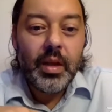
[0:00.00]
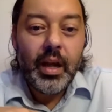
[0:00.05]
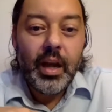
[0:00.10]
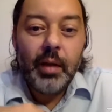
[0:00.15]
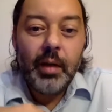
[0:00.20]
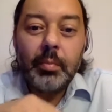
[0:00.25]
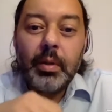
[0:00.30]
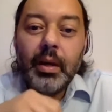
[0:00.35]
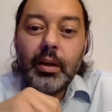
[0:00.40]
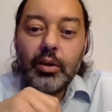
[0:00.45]

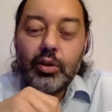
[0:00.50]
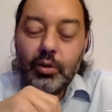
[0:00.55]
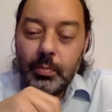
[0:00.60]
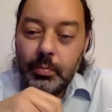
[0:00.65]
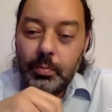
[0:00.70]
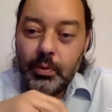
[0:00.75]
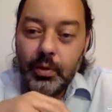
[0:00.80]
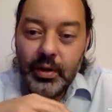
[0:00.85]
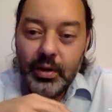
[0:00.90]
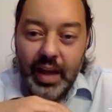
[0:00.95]
I'm going to
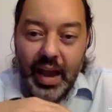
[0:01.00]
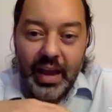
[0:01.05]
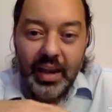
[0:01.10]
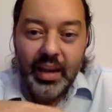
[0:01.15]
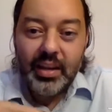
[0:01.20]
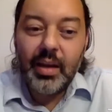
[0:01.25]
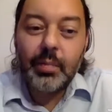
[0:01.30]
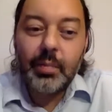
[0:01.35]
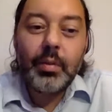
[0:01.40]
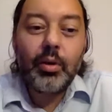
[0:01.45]
support
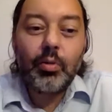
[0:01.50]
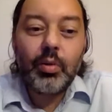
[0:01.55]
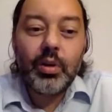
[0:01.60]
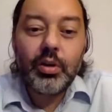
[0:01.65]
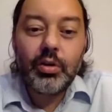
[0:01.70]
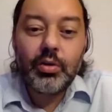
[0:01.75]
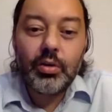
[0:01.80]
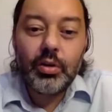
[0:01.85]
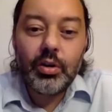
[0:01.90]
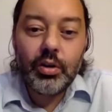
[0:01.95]
academic
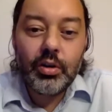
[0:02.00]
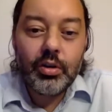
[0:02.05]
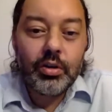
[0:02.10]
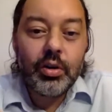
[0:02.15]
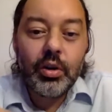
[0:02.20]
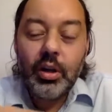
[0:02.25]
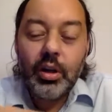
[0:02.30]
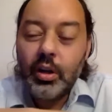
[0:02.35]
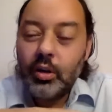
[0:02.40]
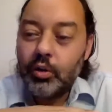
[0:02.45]

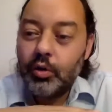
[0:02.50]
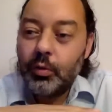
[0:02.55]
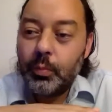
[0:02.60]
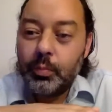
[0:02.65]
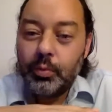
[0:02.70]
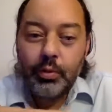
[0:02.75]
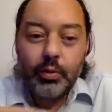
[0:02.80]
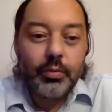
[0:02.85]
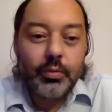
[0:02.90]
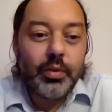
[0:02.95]
research to
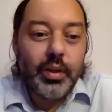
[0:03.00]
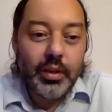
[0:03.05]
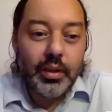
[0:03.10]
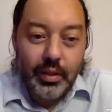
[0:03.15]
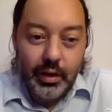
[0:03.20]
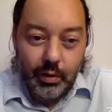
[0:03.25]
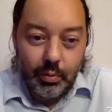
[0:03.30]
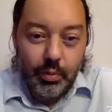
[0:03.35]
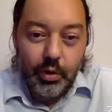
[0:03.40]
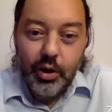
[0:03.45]
prove that
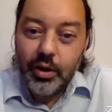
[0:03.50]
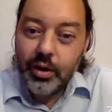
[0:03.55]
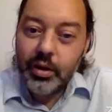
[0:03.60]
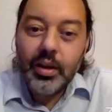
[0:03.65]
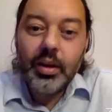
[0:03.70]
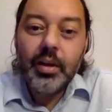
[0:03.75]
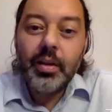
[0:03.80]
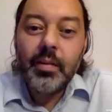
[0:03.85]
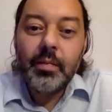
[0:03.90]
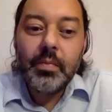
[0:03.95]
they're
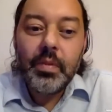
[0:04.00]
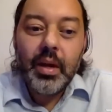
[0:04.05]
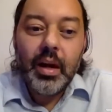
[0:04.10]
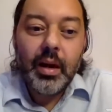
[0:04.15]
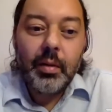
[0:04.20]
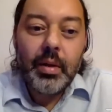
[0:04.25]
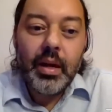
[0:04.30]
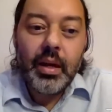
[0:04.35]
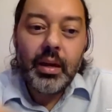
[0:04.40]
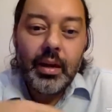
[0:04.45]
wrong.
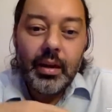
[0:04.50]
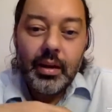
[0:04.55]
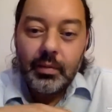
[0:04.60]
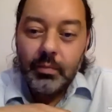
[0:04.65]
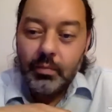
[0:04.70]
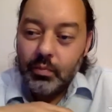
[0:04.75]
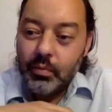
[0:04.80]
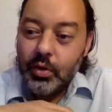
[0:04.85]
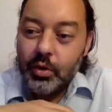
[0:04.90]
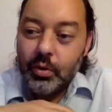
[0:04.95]
I'm going
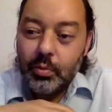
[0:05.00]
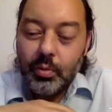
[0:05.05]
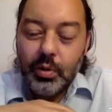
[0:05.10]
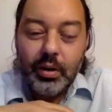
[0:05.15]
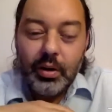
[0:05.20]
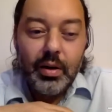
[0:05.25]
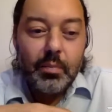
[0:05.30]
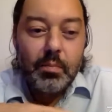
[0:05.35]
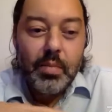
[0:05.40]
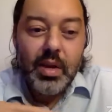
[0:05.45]
to,
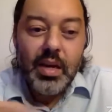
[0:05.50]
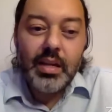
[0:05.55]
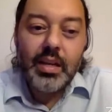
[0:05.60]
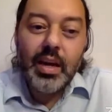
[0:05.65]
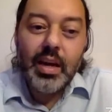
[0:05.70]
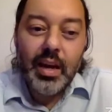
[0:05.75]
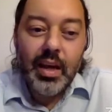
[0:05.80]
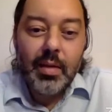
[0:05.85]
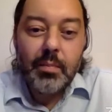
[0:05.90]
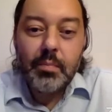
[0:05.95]
run a
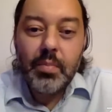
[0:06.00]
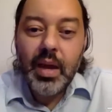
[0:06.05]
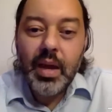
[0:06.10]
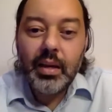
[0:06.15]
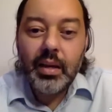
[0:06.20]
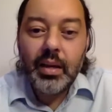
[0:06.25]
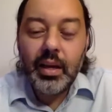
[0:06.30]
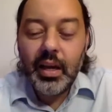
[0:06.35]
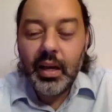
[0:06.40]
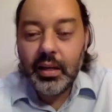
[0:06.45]
media
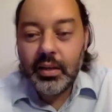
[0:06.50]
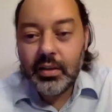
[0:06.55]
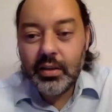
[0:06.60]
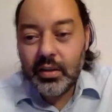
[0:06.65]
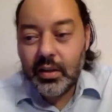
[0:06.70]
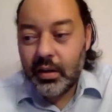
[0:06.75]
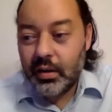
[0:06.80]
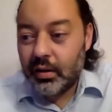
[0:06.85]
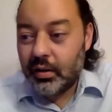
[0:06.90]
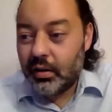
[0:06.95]
campaign
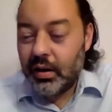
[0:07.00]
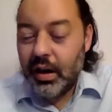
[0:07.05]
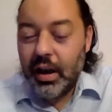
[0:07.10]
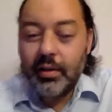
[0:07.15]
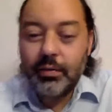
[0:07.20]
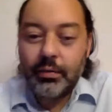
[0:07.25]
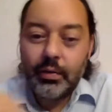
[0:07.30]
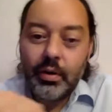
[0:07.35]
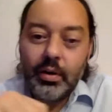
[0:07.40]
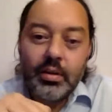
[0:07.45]
against their
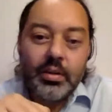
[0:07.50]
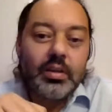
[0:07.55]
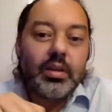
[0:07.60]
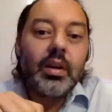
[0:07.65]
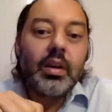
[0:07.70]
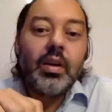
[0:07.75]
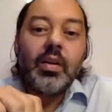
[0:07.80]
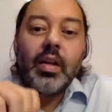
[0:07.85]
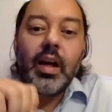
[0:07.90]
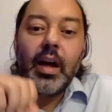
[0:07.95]
efforts.
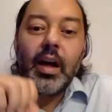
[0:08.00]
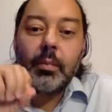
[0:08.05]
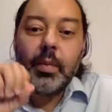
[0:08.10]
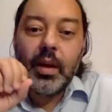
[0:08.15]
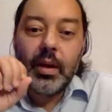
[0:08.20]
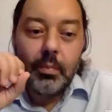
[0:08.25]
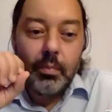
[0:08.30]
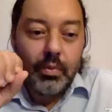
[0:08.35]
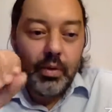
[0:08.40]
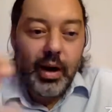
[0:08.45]
I'm going
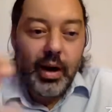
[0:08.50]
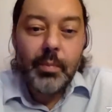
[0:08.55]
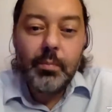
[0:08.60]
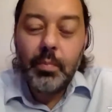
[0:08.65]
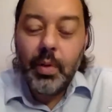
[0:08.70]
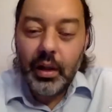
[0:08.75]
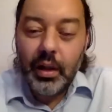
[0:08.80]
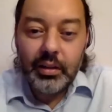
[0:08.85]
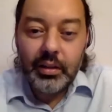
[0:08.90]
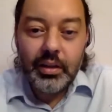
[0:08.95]
to bribe
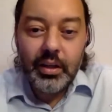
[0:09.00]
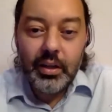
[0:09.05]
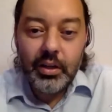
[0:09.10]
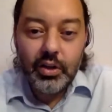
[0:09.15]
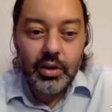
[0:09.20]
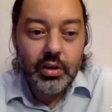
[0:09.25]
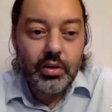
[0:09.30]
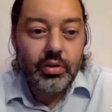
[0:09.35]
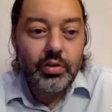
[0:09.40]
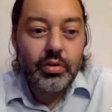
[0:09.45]

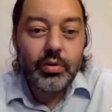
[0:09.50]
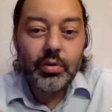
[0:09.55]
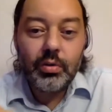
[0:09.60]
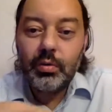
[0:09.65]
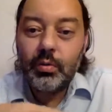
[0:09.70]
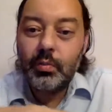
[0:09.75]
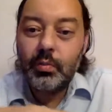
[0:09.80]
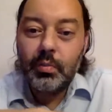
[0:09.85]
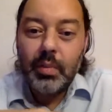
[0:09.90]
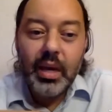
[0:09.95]
politicians
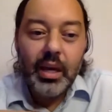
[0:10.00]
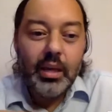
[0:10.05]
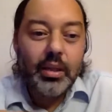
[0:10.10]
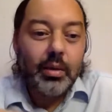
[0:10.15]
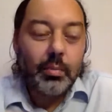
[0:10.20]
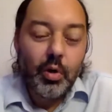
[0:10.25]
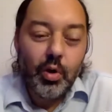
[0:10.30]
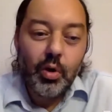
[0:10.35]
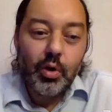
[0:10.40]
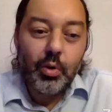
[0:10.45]
to make
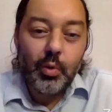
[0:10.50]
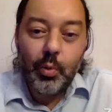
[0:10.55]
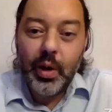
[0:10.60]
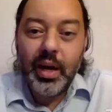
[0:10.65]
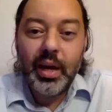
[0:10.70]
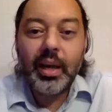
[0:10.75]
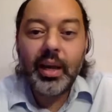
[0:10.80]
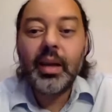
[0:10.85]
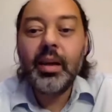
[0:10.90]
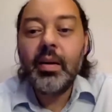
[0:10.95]
them go
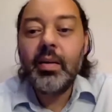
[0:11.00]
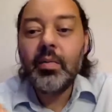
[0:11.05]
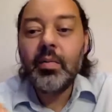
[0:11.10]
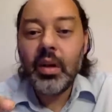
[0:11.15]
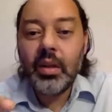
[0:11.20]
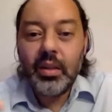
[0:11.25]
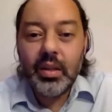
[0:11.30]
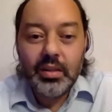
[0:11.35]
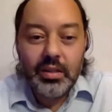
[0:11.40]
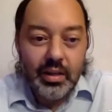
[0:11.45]
away.
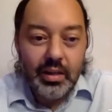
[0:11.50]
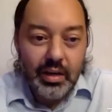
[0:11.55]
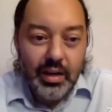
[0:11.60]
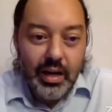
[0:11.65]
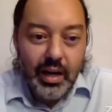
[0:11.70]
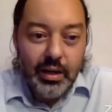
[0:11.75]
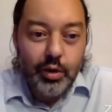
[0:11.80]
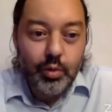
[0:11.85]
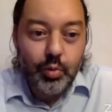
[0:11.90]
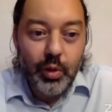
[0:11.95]
And that's the
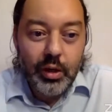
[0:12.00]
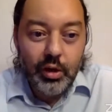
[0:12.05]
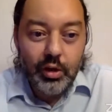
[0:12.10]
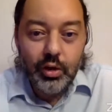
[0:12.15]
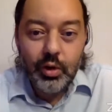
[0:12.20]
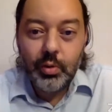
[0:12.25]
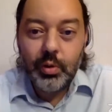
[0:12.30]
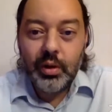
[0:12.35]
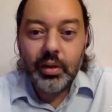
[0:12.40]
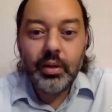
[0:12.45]
nice way to
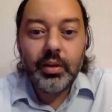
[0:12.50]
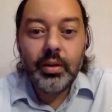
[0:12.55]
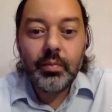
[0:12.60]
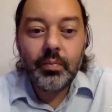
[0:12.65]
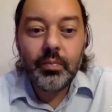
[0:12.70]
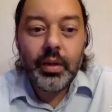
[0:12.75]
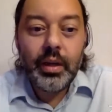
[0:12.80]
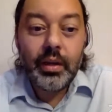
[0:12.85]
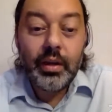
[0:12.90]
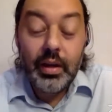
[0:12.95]
do it.
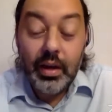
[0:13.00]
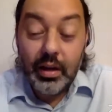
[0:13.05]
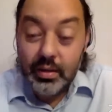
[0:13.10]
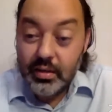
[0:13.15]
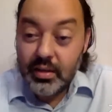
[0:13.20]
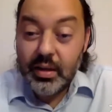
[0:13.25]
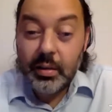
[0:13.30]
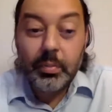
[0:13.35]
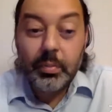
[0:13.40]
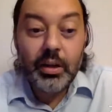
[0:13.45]
In
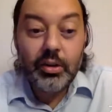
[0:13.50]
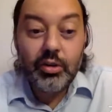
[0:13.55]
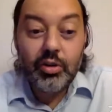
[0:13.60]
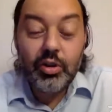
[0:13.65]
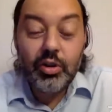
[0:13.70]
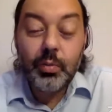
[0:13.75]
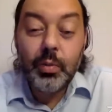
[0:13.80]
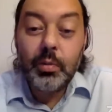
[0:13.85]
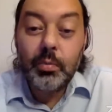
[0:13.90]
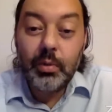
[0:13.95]
some
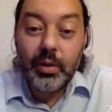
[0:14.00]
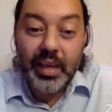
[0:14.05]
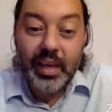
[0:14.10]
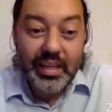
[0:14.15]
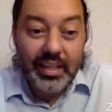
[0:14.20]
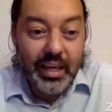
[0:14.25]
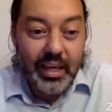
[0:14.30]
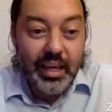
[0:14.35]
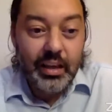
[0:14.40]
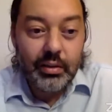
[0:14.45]
countries, people
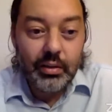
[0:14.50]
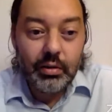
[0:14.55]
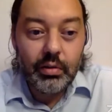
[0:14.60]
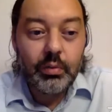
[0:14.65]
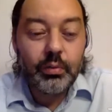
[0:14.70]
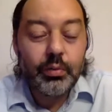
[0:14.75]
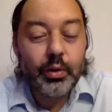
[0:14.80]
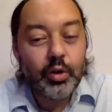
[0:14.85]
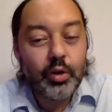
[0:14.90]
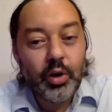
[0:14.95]
get killed
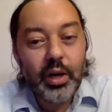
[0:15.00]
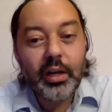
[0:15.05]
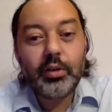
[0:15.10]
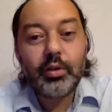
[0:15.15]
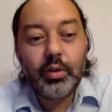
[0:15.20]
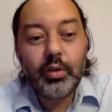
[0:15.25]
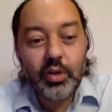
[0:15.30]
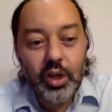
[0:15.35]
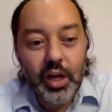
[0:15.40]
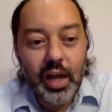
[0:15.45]
for trying
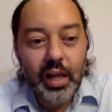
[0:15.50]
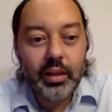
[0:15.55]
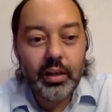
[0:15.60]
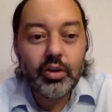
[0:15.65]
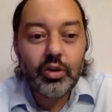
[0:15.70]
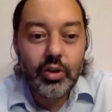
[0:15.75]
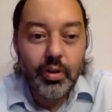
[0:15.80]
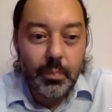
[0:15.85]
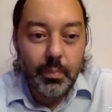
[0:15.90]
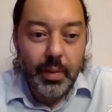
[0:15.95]
to
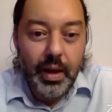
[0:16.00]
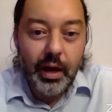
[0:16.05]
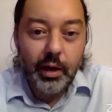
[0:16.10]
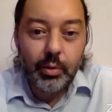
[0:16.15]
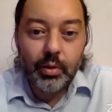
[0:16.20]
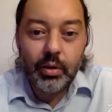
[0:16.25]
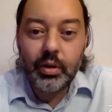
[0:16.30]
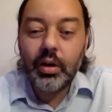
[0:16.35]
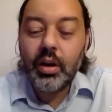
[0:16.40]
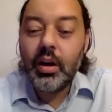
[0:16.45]
challenge the
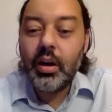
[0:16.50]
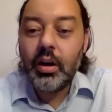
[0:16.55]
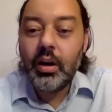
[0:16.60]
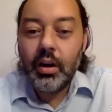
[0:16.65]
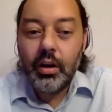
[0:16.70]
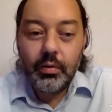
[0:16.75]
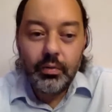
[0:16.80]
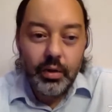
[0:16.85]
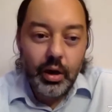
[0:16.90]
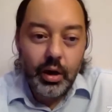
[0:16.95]
power
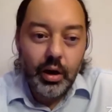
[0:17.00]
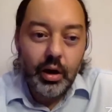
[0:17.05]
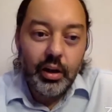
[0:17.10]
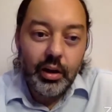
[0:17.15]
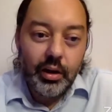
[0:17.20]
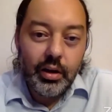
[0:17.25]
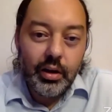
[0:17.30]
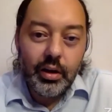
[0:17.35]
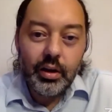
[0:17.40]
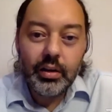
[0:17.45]
of the
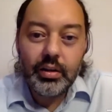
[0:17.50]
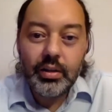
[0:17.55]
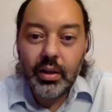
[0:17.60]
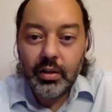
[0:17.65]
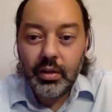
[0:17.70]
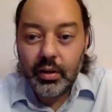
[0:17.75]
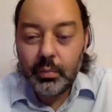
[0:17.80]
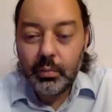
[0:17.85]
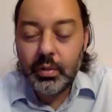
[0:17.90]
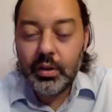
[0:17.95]
oligarchs
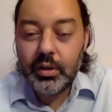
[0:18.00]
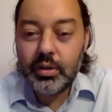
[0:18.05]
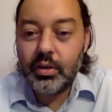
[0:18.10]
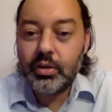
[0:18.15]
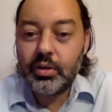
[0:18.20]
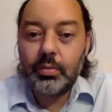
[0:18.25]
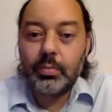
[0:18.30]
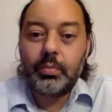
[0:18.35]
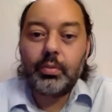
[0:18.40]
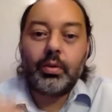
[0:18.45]
and their
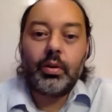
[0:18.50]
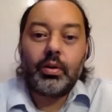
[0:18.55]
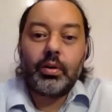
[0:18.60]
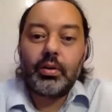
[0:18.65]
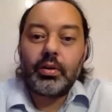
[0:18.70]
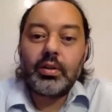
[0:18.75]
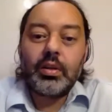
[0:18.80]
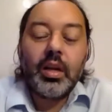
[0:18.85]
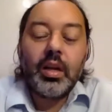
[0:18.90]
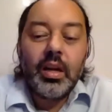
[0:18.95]
business
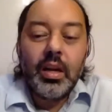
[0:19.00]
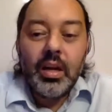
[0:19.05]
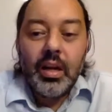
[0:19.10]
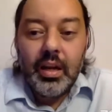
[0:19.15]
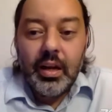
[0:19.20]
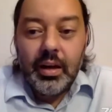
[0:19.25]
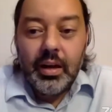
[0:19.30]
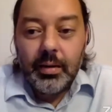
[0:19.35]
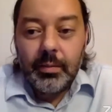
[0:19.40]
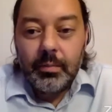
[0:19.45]
supporters.
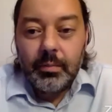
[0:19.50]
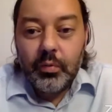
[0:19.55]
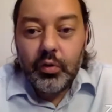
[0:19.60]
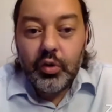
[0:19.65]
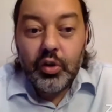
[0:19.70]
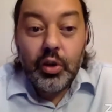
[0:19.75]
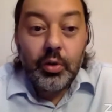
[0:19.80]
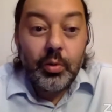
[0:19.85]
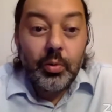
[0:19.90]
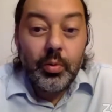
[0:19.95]

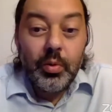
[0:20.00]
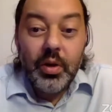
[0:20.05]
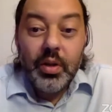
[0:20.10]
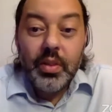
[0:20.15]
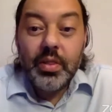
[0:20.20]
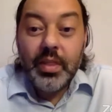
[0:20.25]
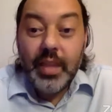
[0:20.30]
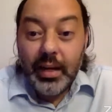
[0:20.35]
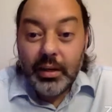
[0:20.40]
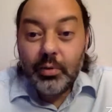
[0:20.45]
So
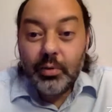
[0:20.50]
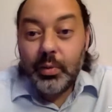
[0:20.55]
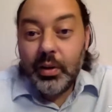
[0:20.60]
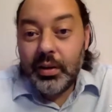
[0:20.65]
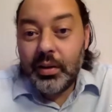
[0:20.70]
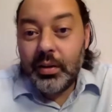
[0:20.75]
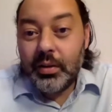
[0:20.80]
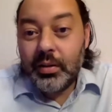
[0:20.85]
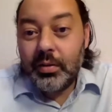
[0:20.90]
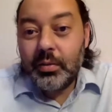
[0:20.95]
that's
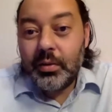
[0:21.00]
what